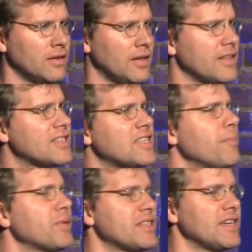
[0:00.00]
Now, the
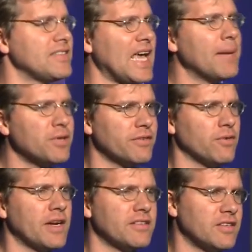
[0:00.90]
simplest example of
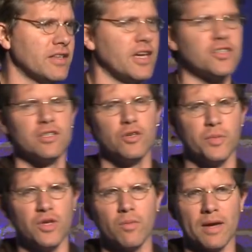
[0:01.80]
a reconciliation
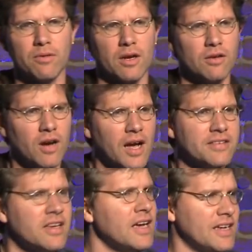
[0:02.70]
loop that you might run
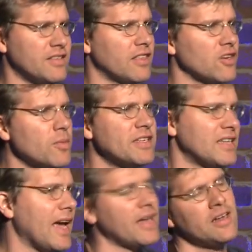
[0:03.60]
across is the
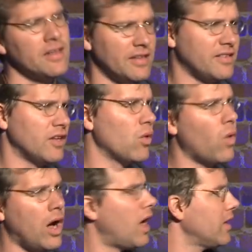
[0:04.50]
thermostat that's on the
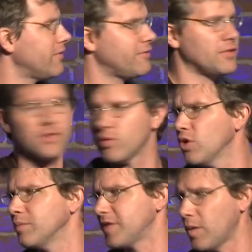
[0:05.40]
wall of this
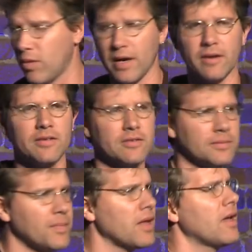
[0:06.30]
room somewhere.
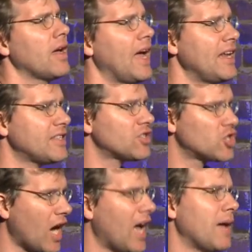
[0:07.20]
And its
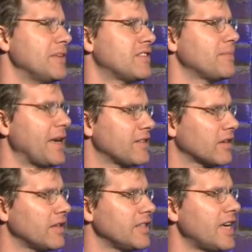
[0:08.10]
job is to
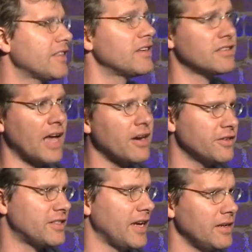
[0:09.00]
basically take the
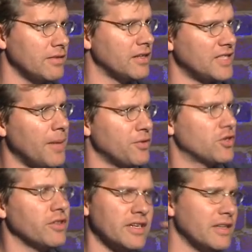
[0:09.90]
desired state, the
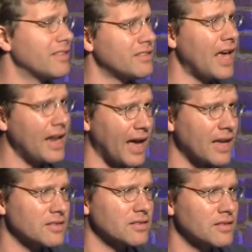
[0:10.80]
temperature that it's set
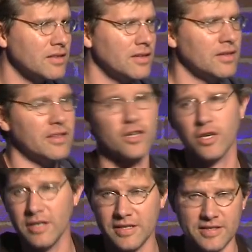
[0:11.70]
at, the
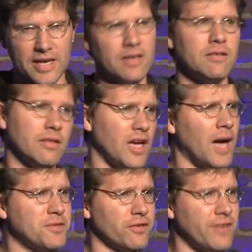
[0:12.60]
current state, the
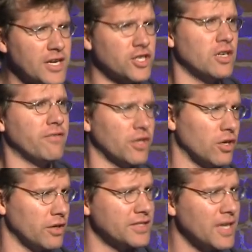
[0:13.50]
observation of the current